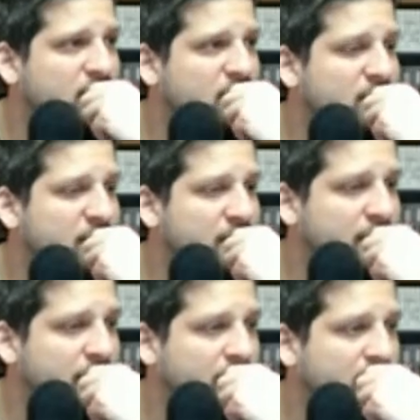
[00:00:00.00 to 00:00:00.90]

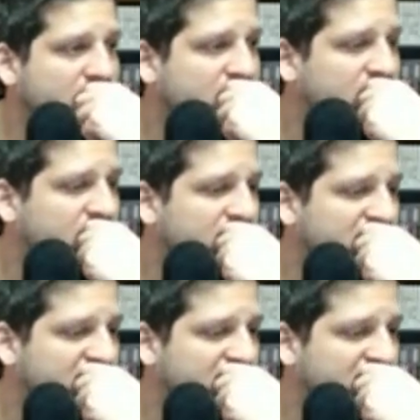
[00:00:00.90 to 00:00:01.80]

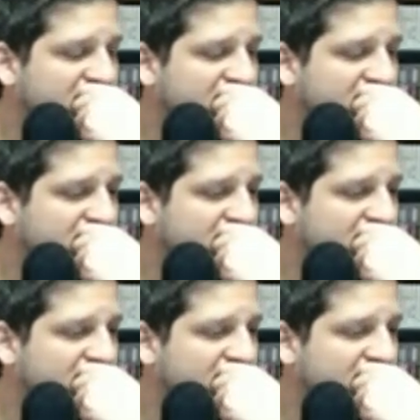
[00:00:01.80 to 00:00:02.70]

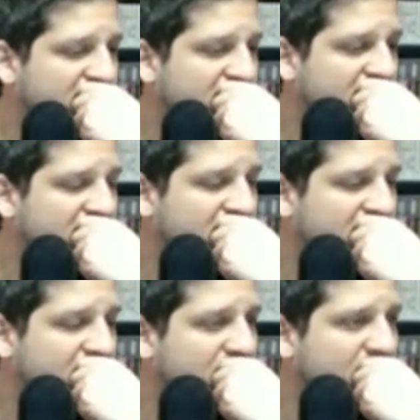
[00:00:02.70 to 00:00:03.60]

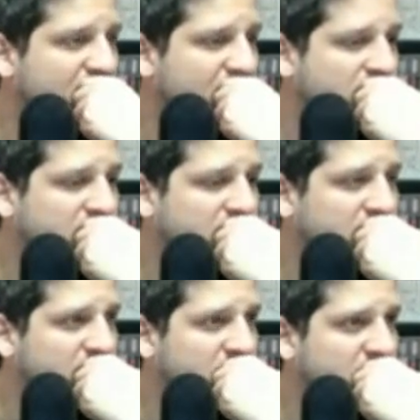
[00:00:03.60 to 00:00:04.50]

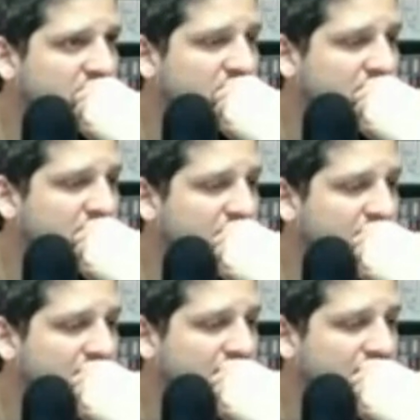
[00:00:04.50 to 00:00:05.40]

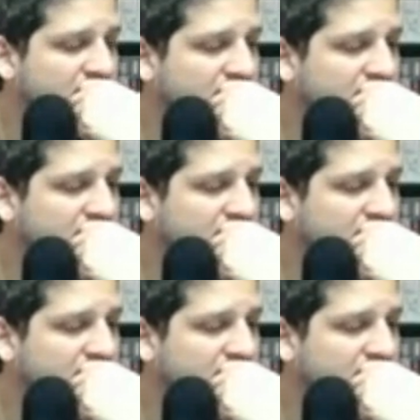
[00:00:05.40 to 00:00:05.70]
The person shown says nothing.